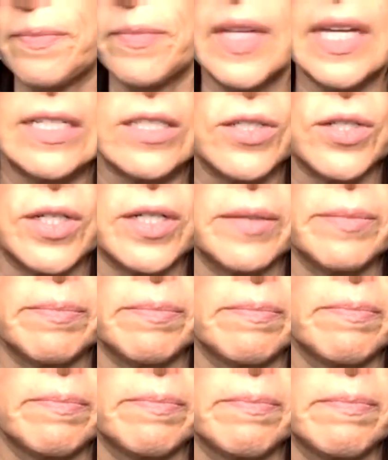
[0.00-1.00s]
And
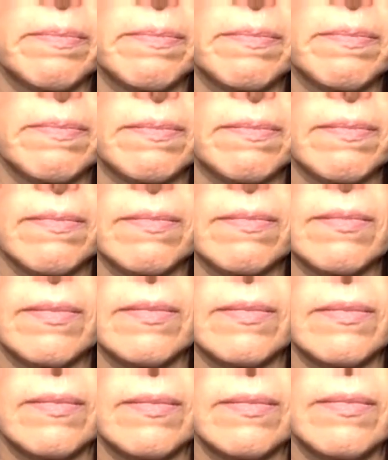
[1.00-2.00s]
um, it took
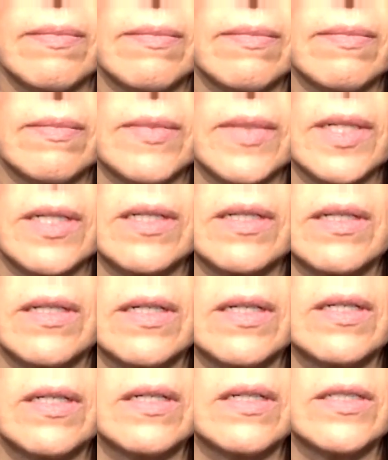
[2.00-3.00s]
them
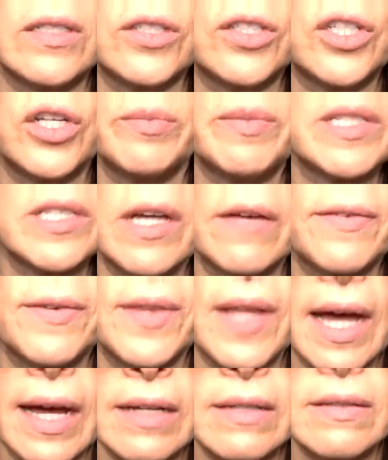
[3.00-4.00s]
uh, two months after
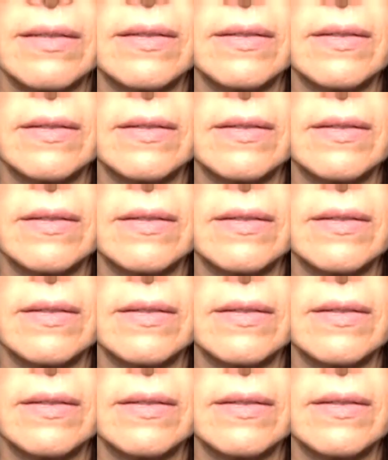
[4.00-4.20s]
that